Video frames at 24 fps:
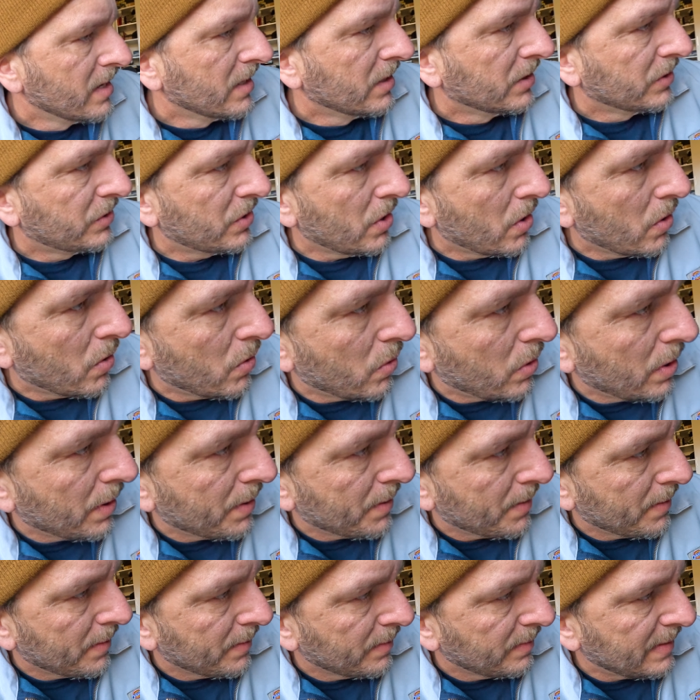So
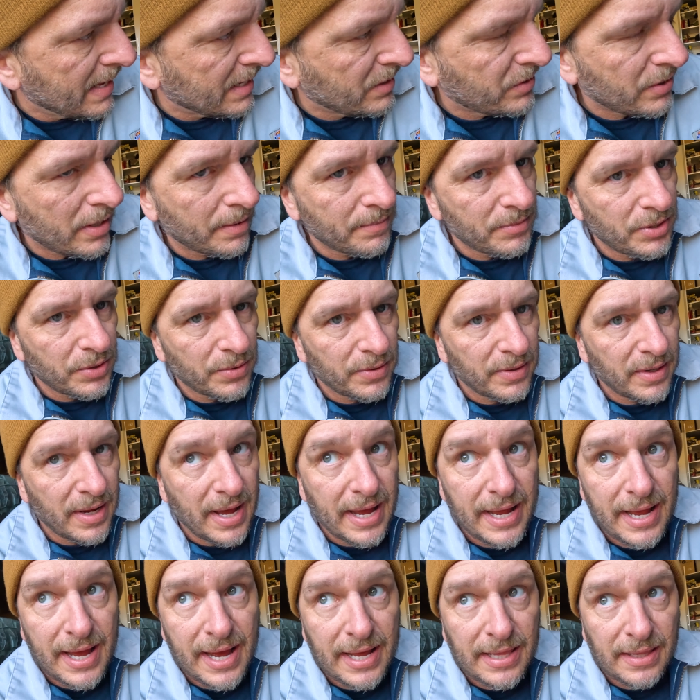that's what I'm doing.
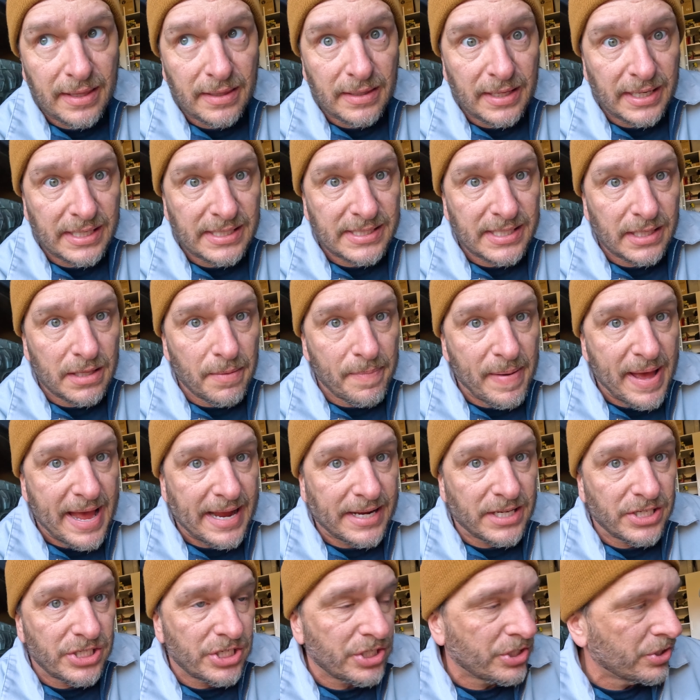I like I said, the
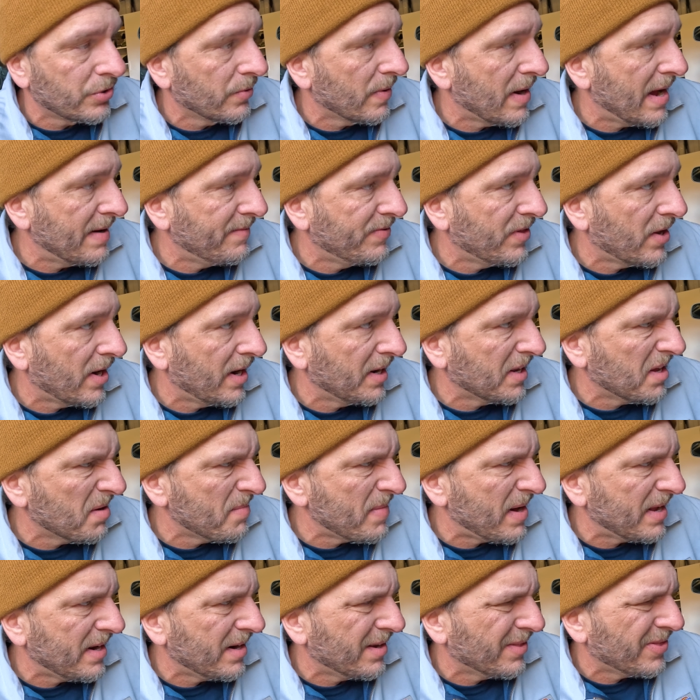package just arrived. Thought I'd
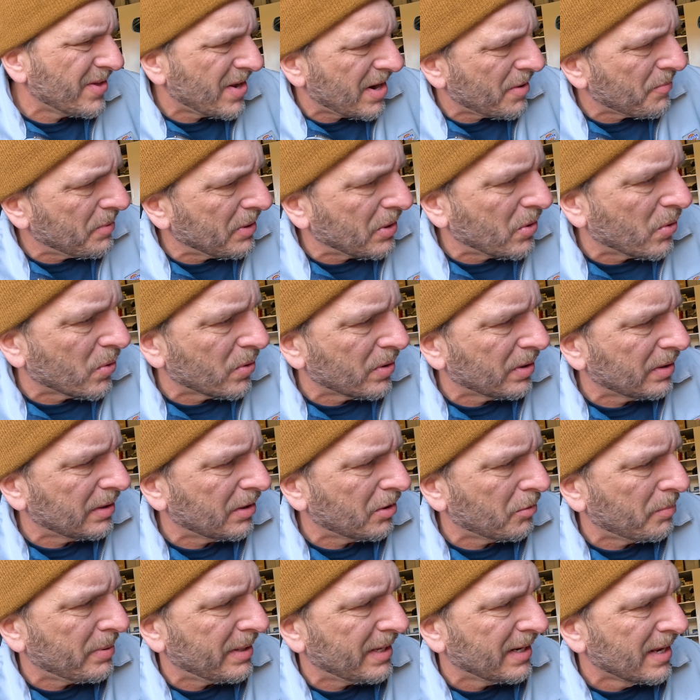come out here. Thought I'd record a
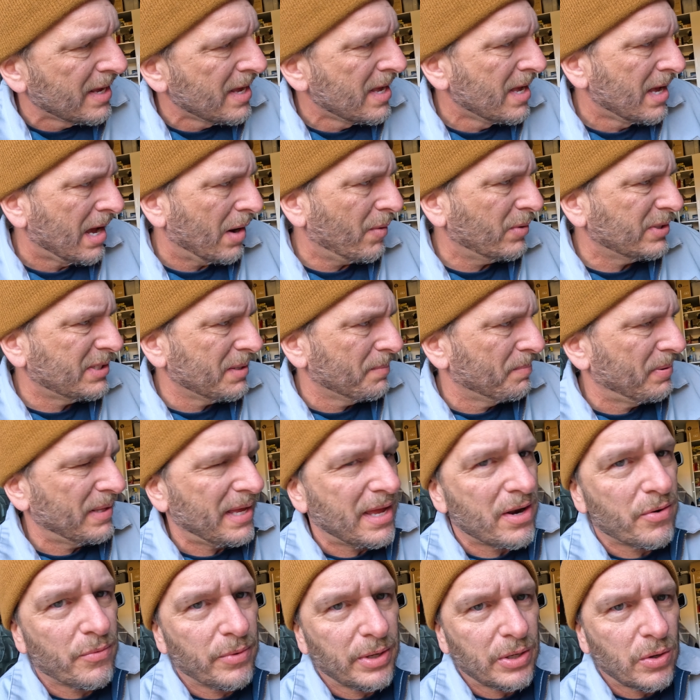little bit. I wasn't
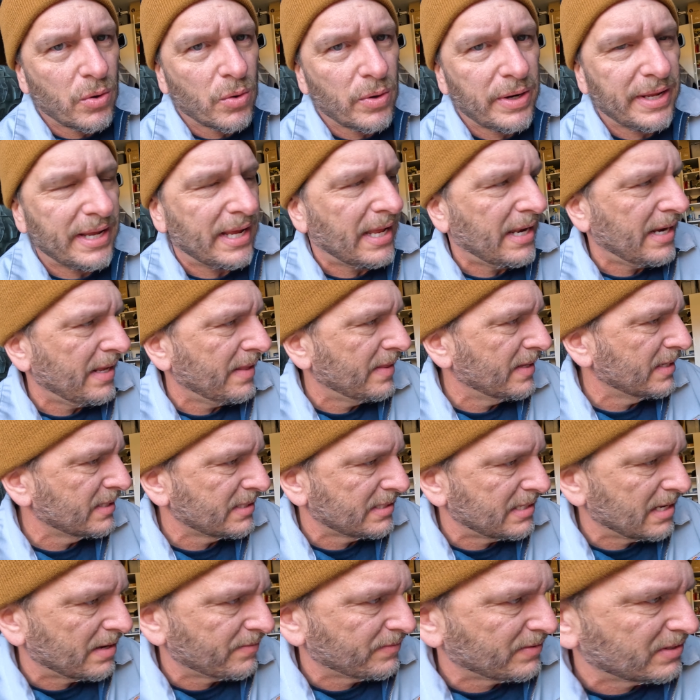planning on recording any of this
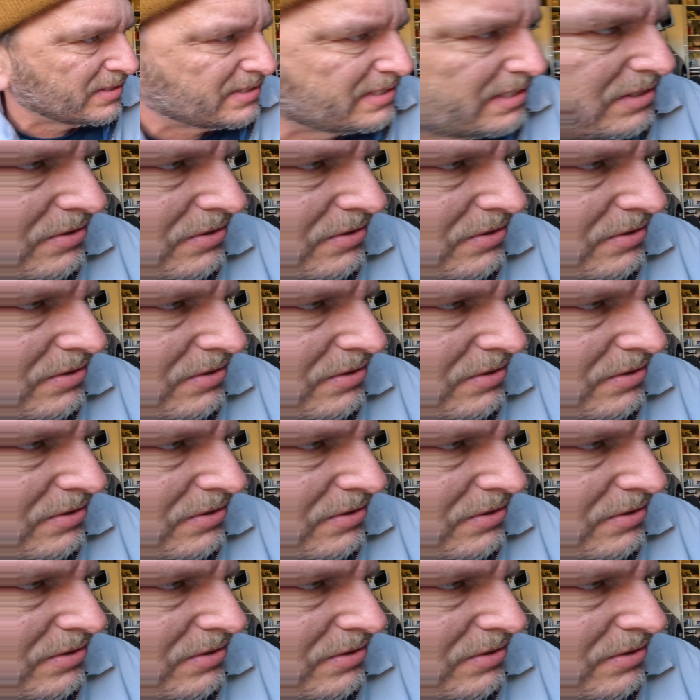stuff because